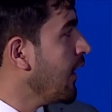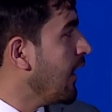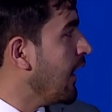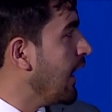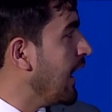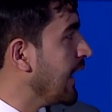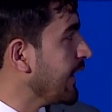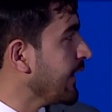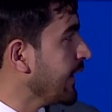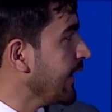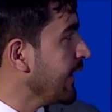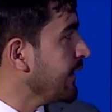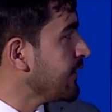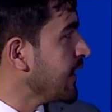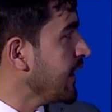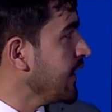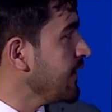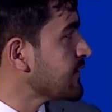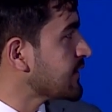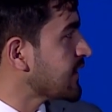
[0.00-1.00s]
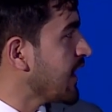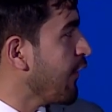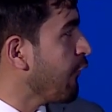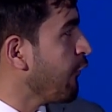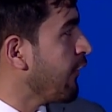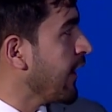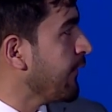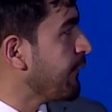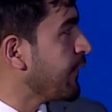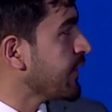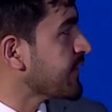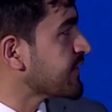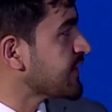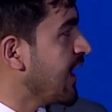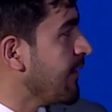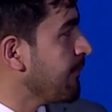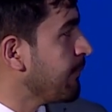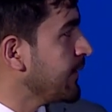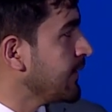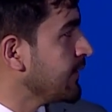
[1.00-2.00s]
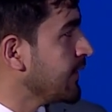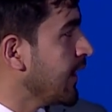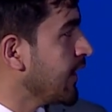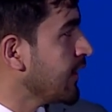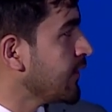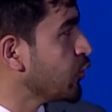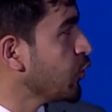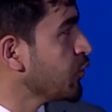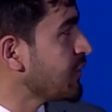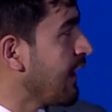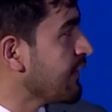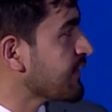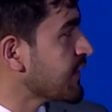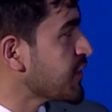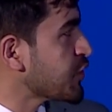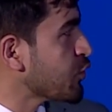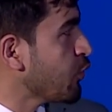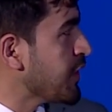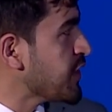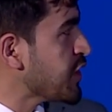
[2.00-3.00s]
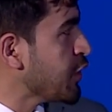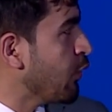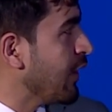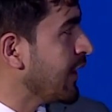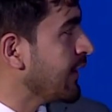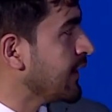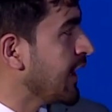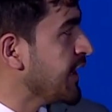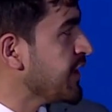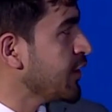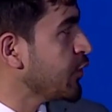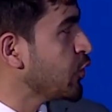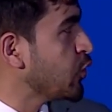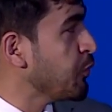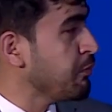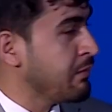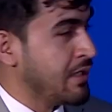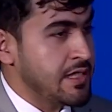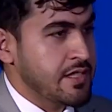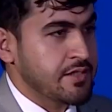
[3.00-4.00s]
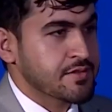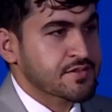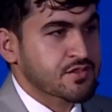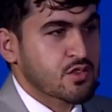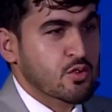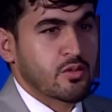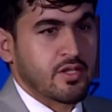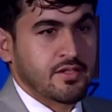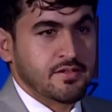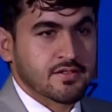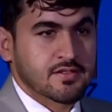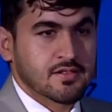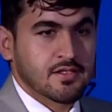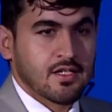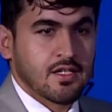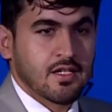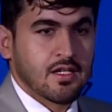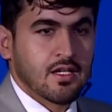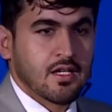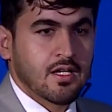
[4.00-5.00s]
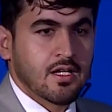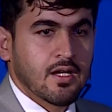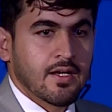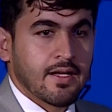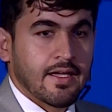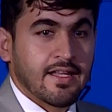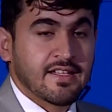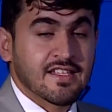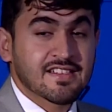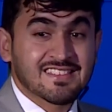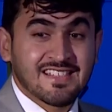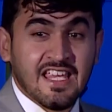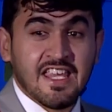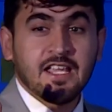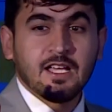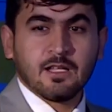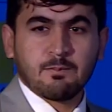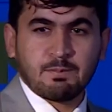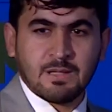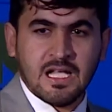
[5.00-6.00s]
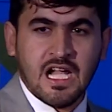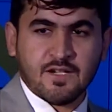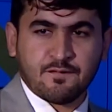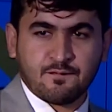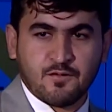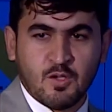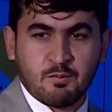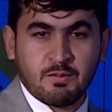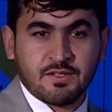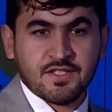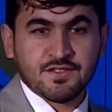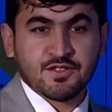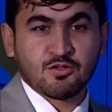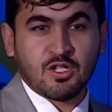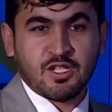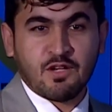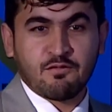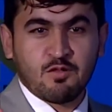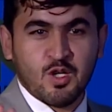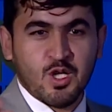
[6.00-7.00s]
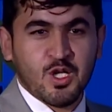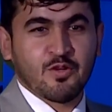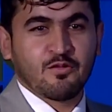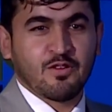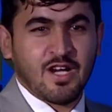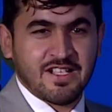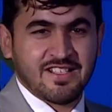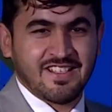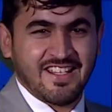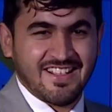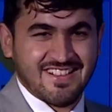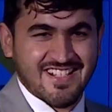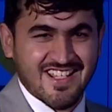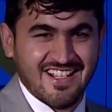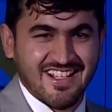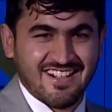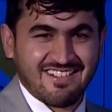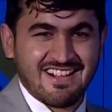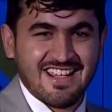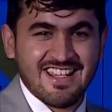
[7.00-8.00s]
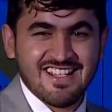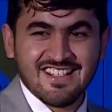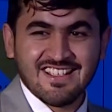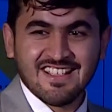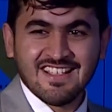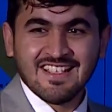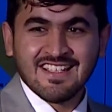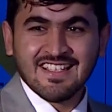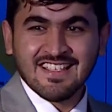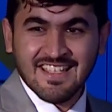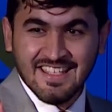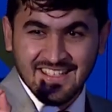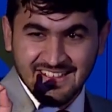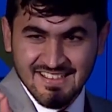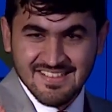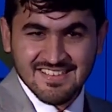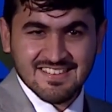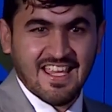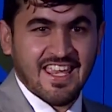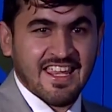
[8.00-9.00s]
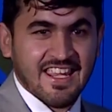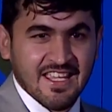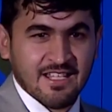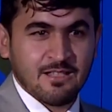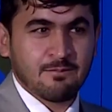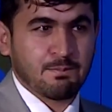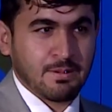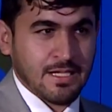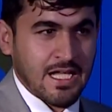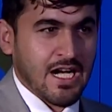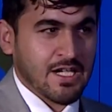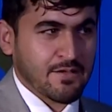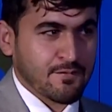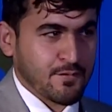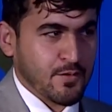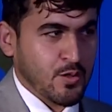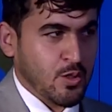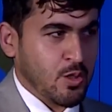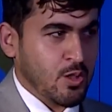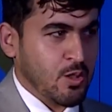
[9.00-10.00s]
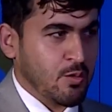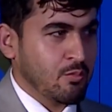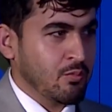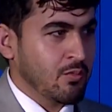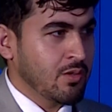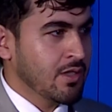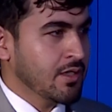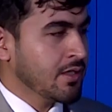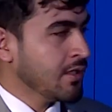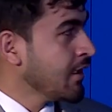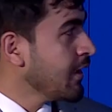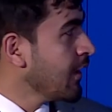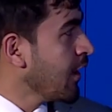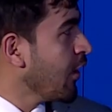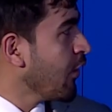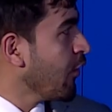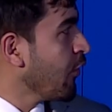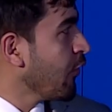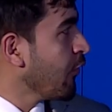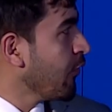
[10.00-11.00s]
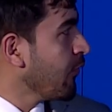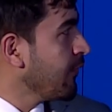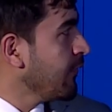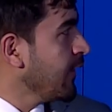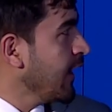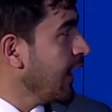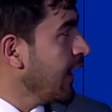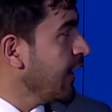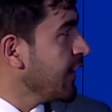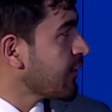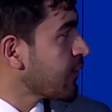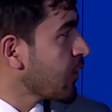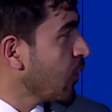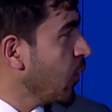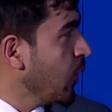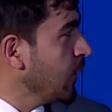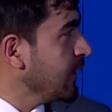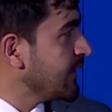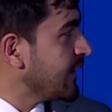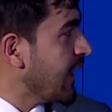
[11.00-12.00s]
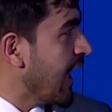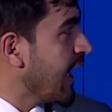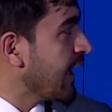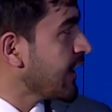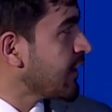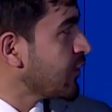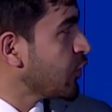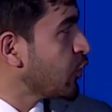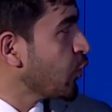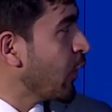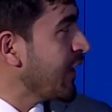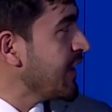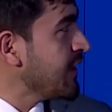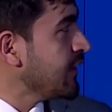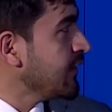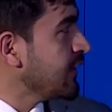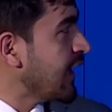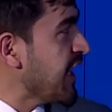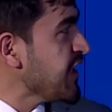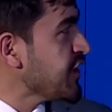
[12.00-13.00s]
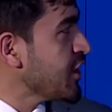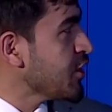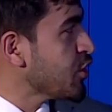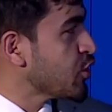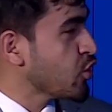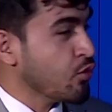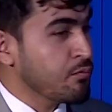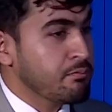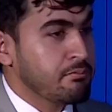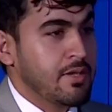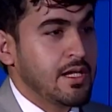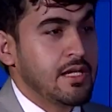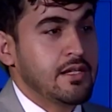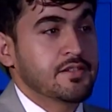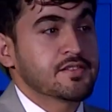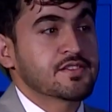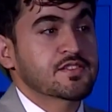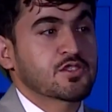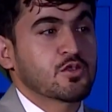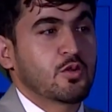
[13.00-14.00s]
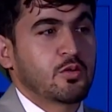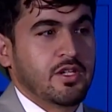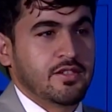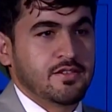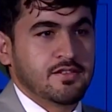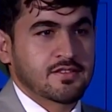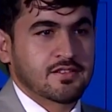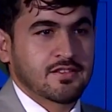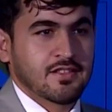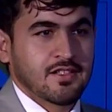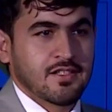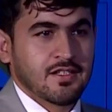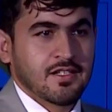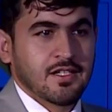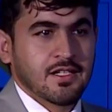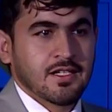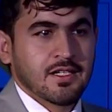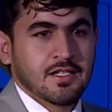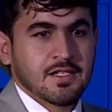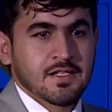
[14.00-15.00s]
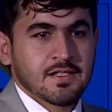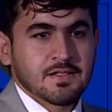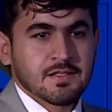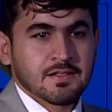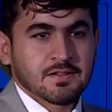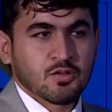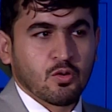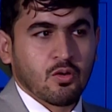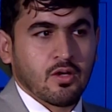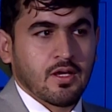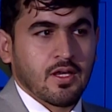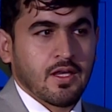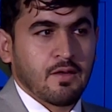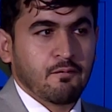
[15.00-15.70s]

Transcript: and 18, same way, for example, the 2021, 92 million students in a single platform. It is not a worldwide data, right? In a single platform, we enrolled that 92 million students. So